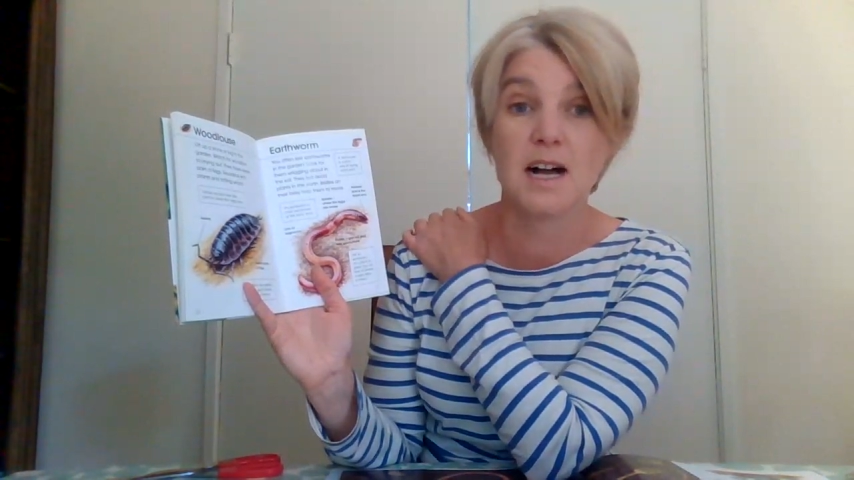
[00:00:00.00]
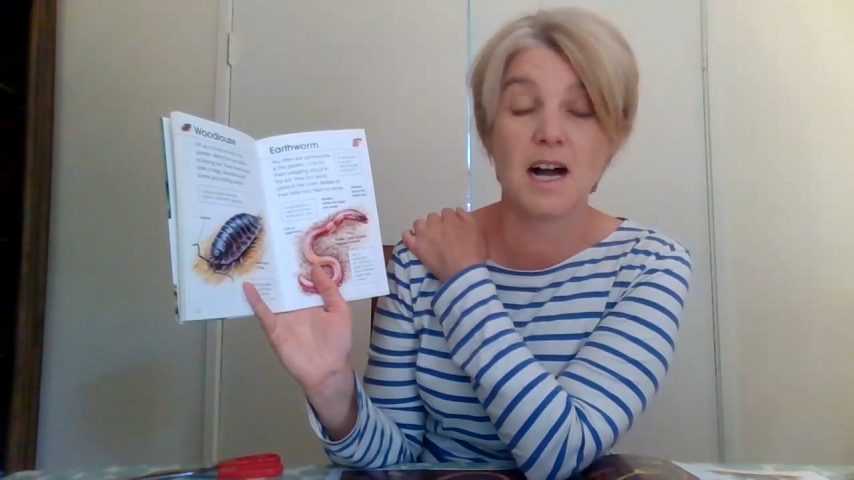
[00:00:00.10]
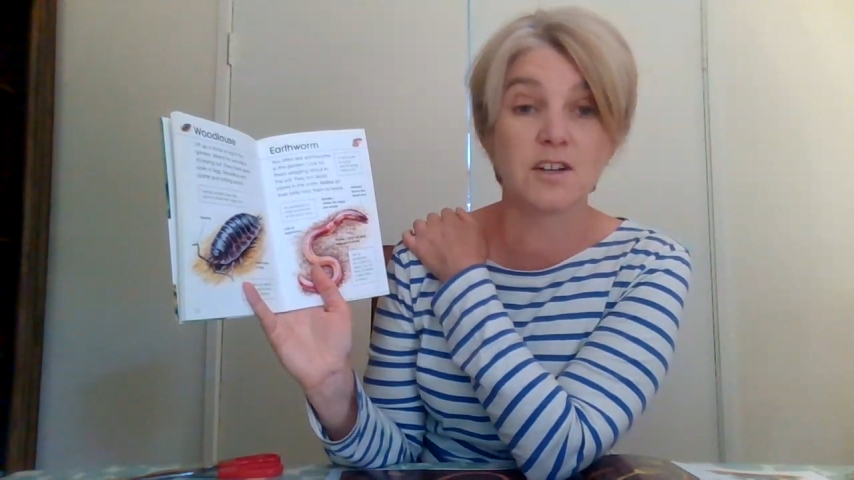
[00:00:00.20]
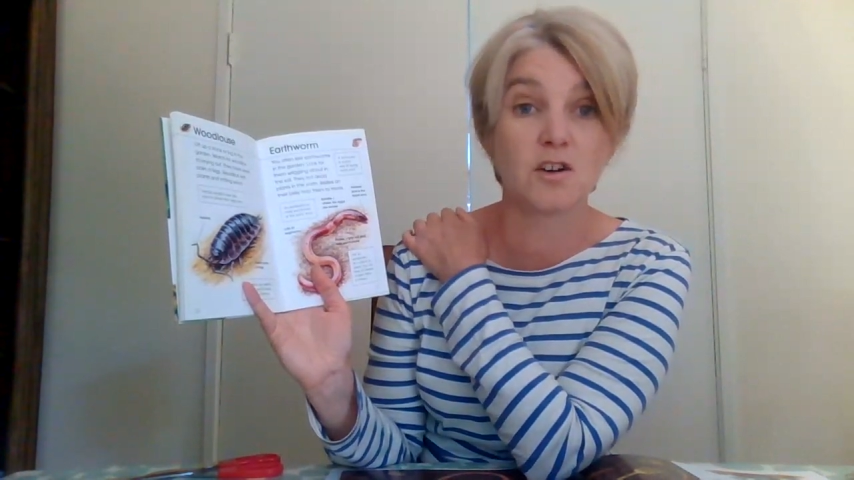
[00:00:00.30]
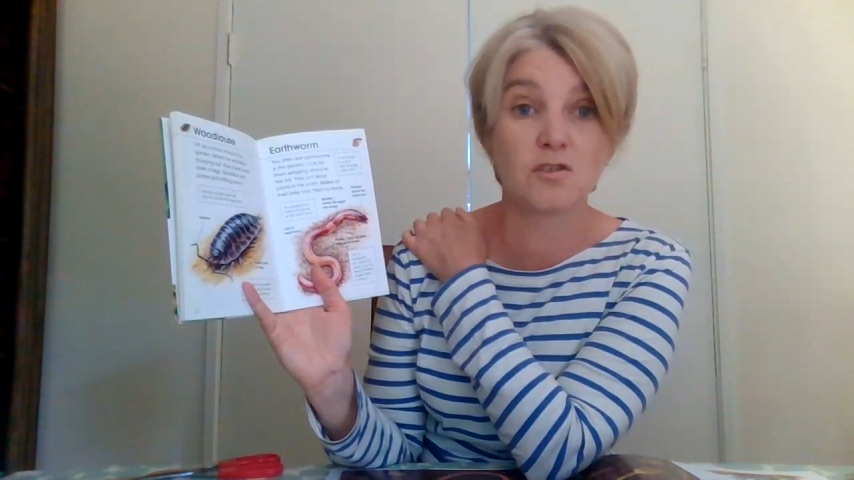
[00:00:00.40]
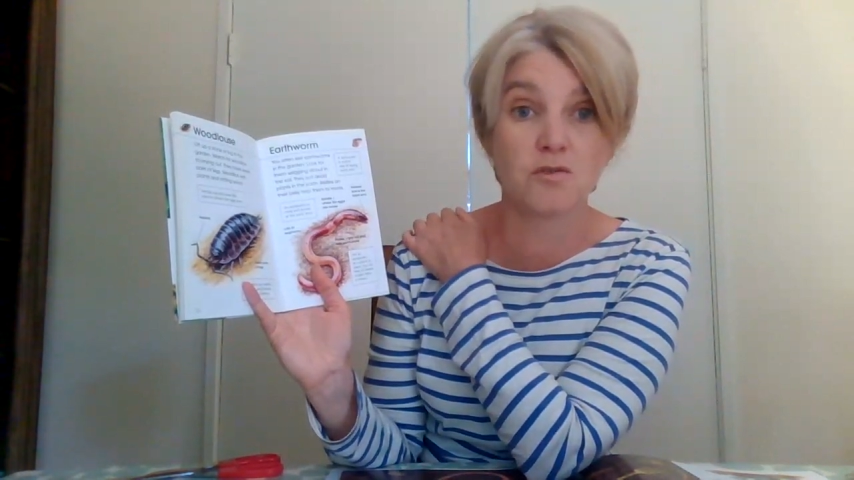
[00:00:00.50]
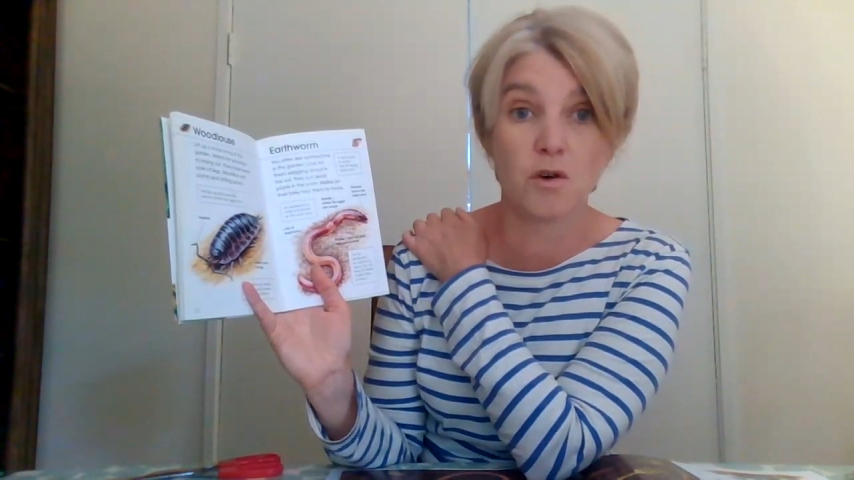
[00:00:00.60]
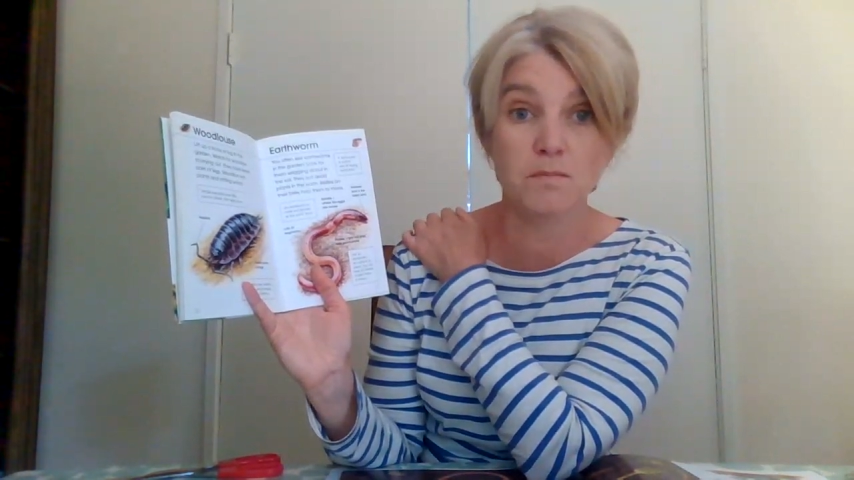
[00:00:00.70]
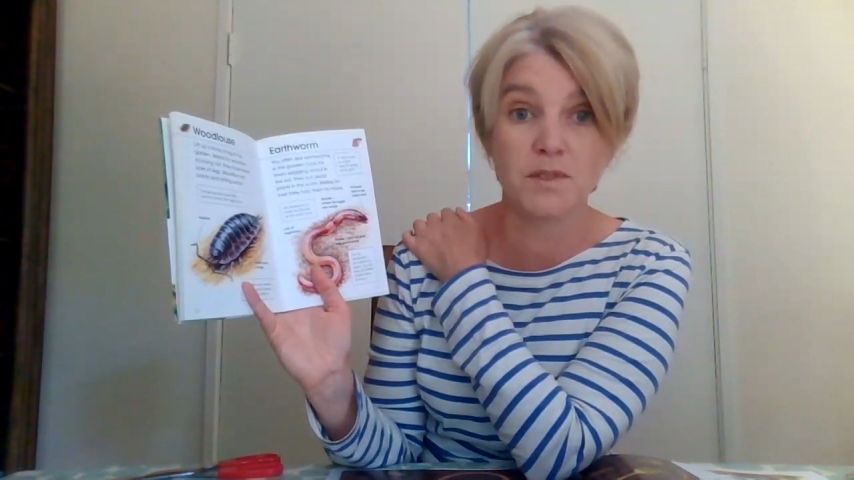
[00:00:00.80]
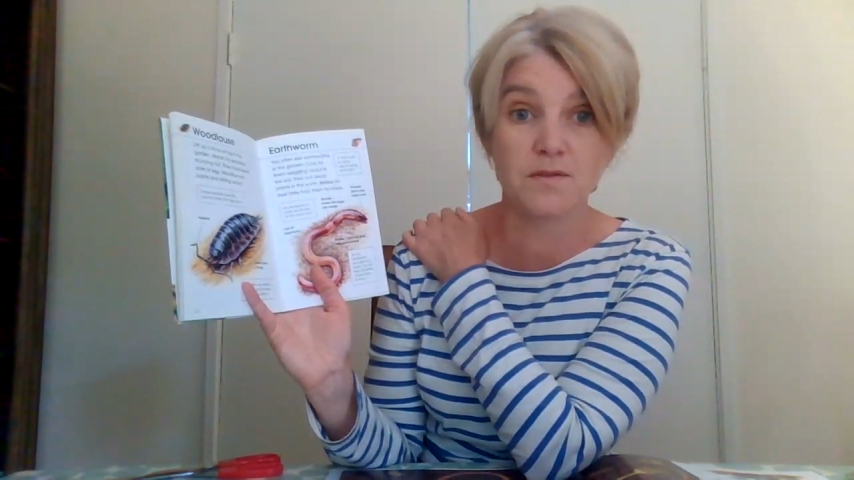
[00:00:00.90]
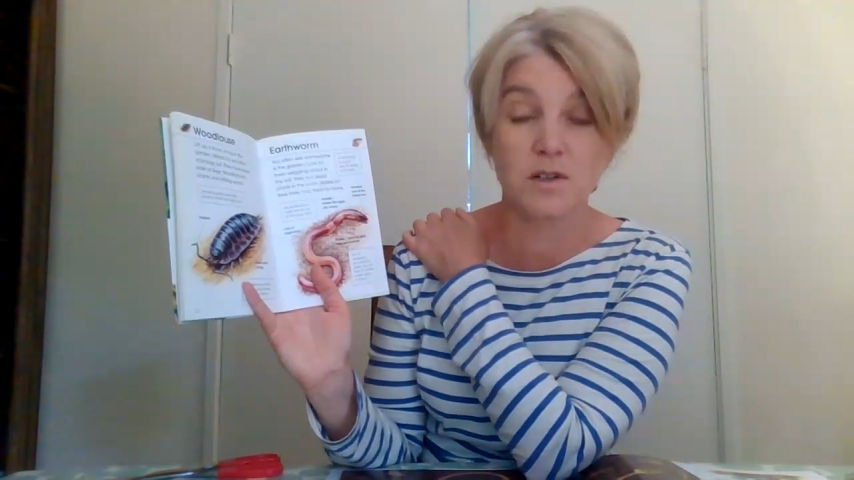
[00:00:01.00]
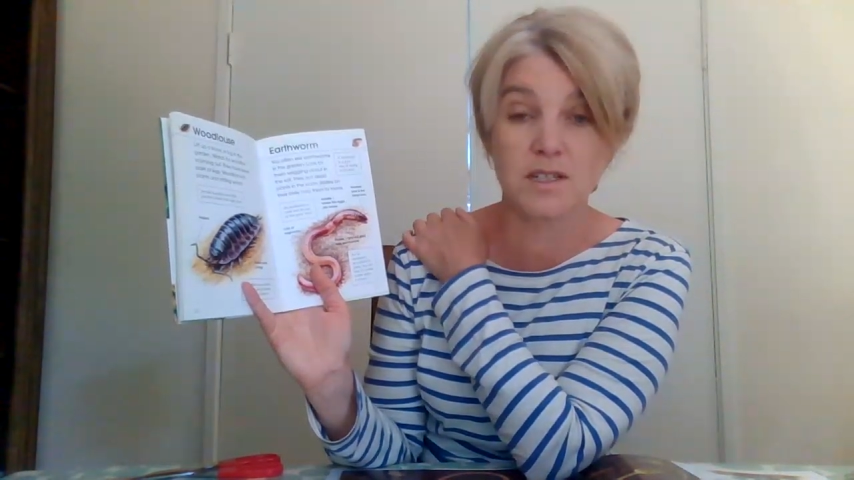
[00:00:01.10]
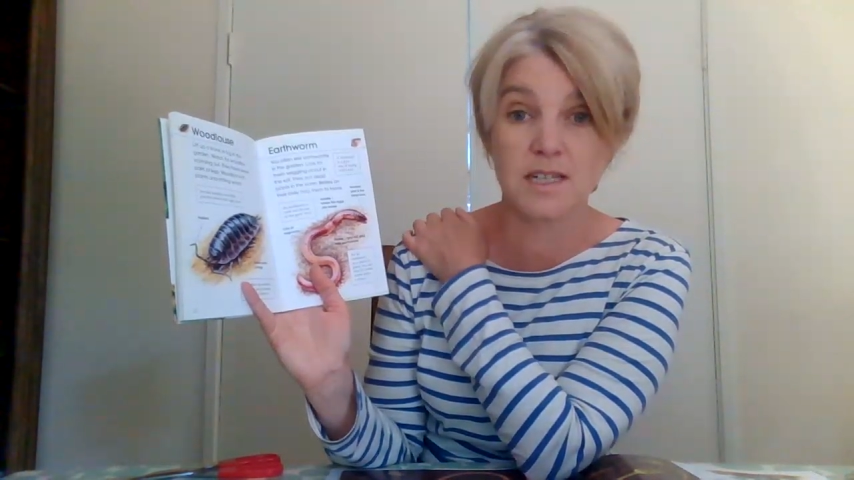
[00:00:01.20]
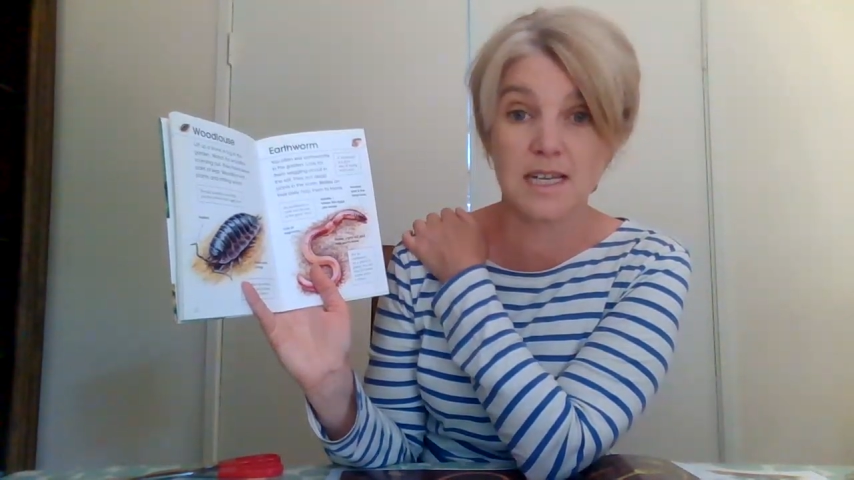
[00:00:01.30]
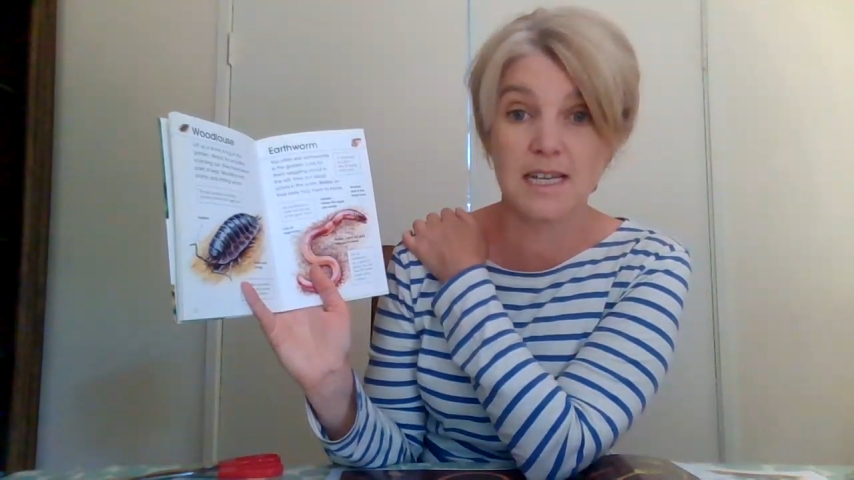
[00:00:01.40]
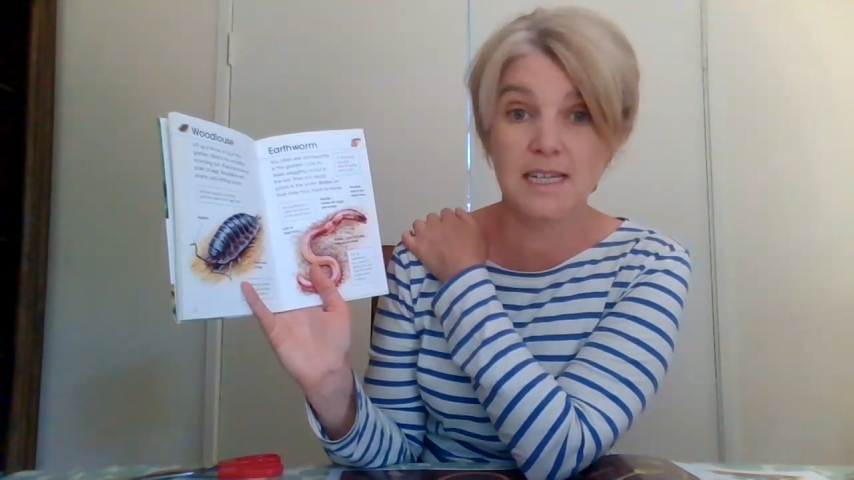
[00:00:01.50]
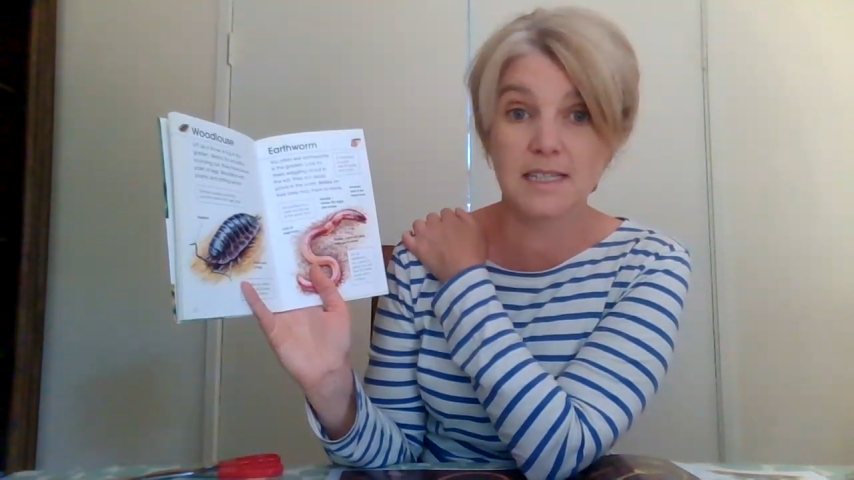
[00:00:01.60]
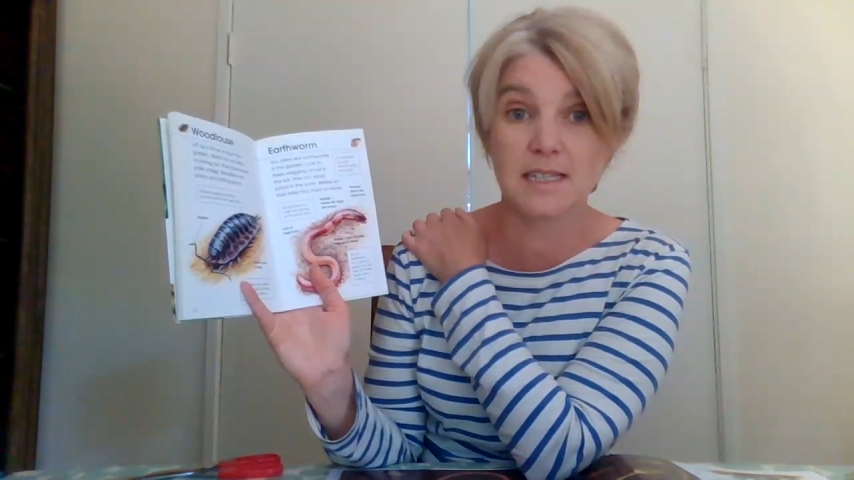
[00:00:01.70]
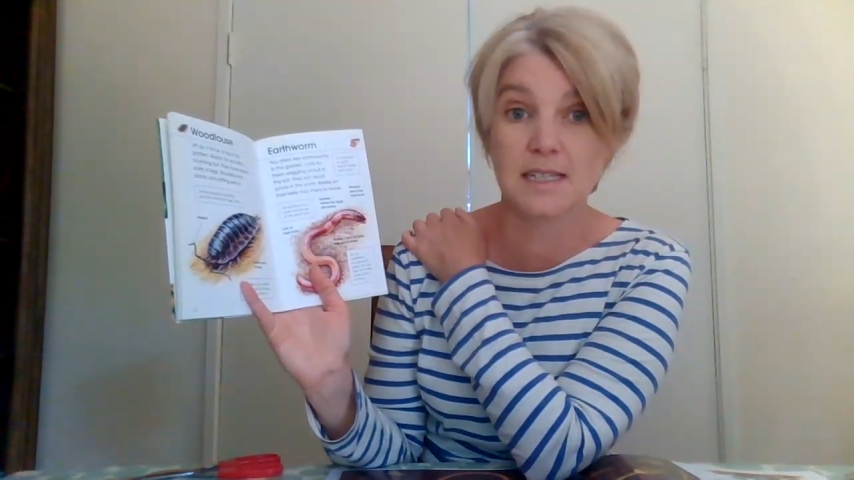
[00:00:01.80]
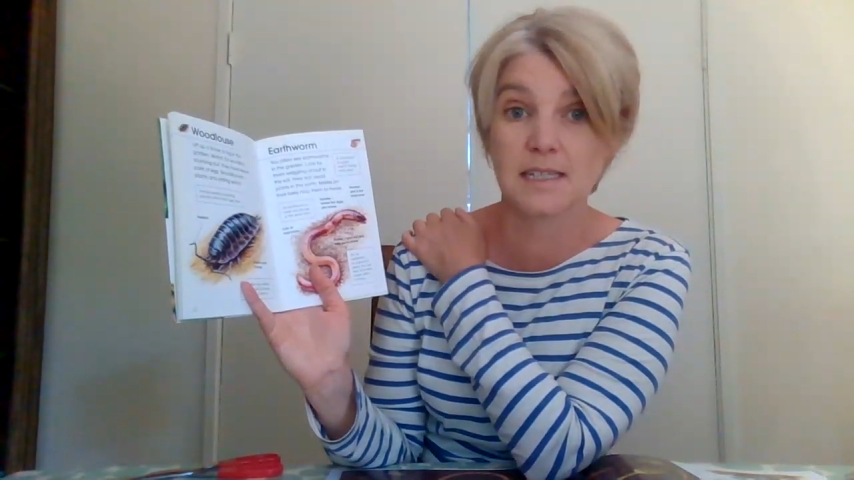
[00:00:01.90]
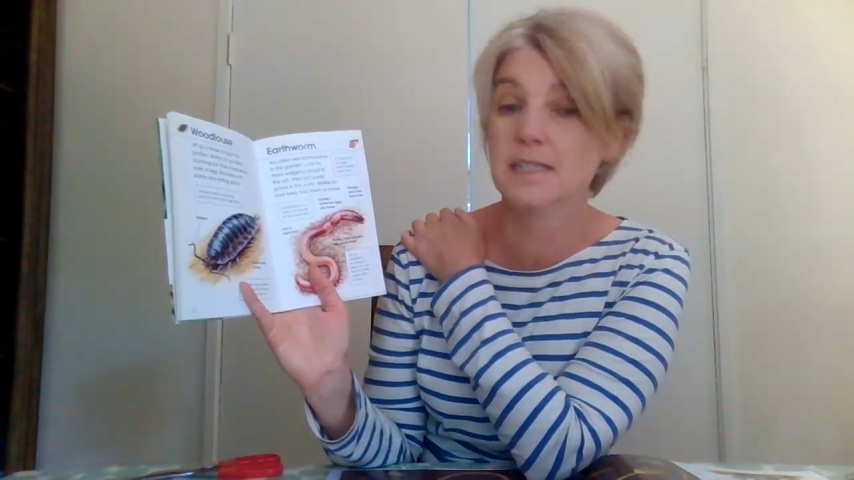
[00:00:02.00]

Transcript: and our crops for us to eat.